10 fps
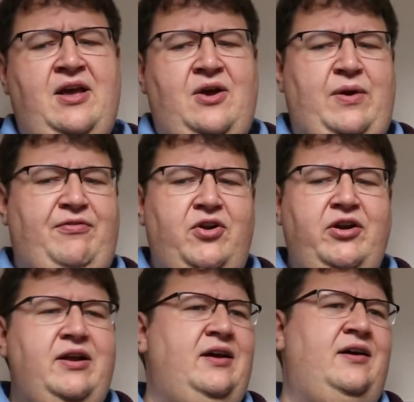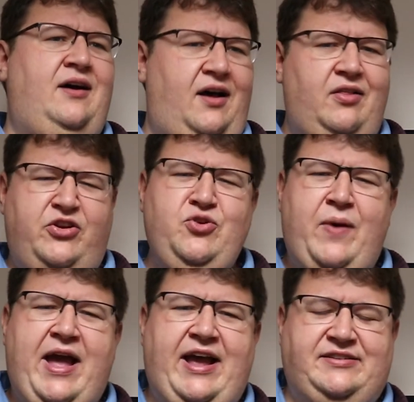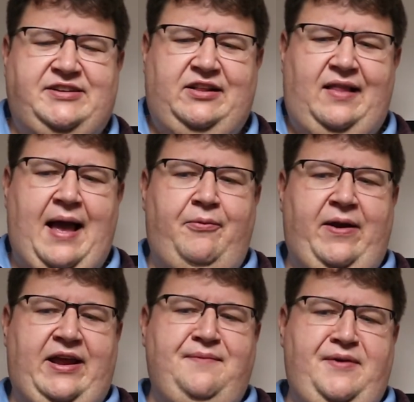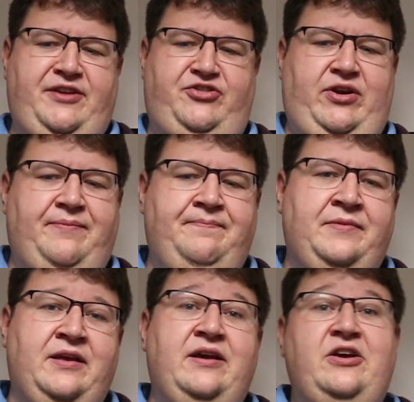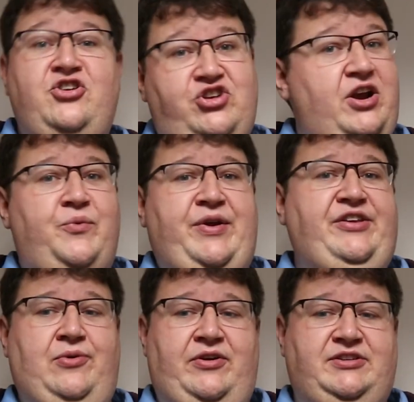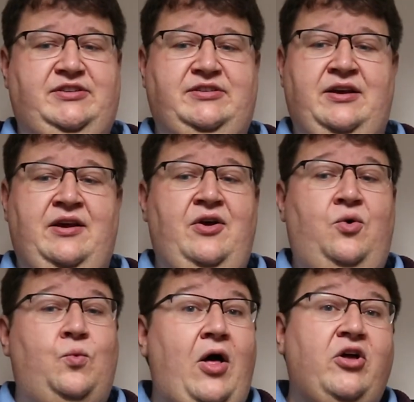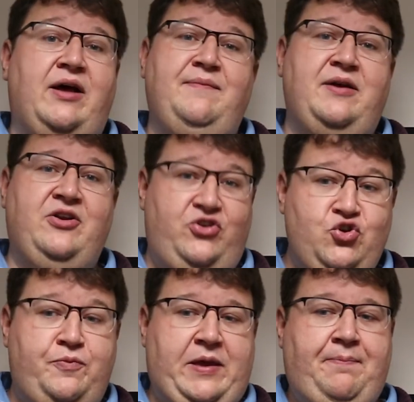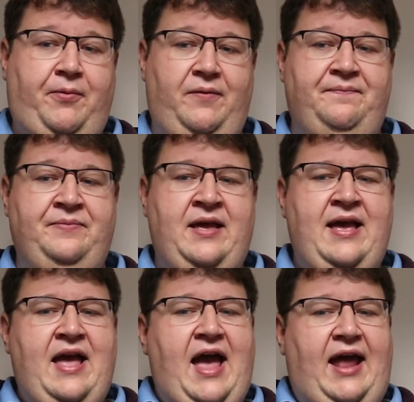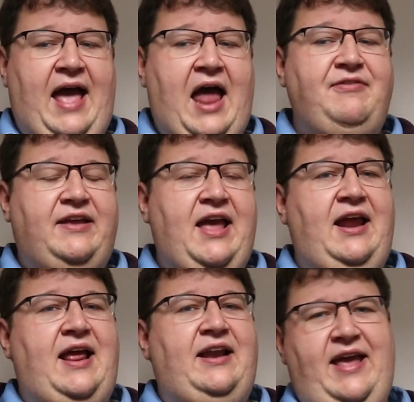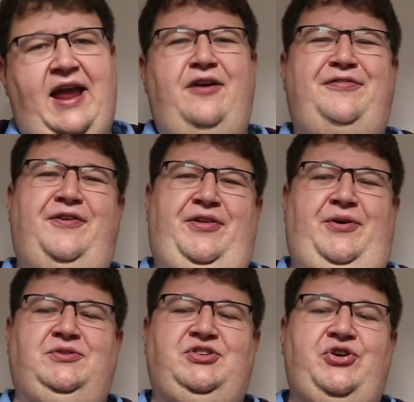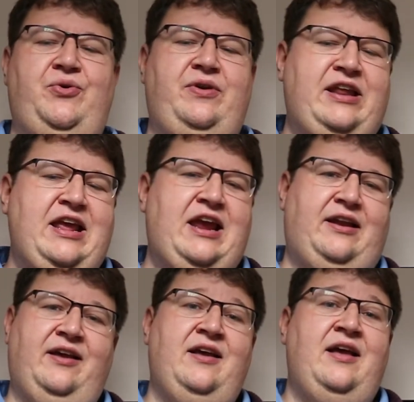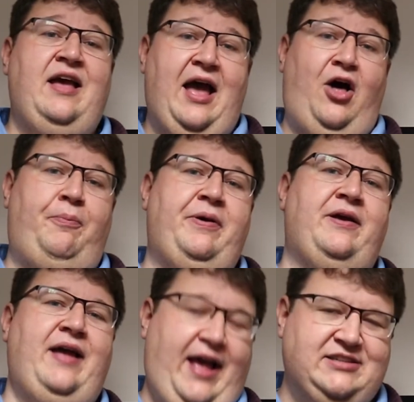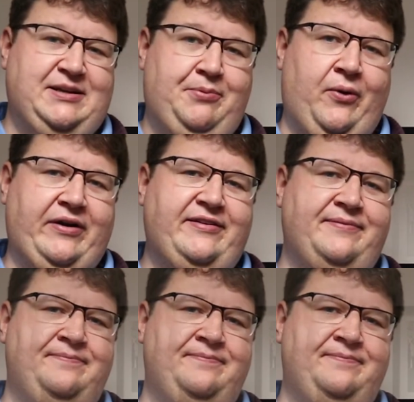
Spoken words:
We've learned of new ways to collaborate in ministry, share resources, welcome new people, and advocate and care for those who need help and support.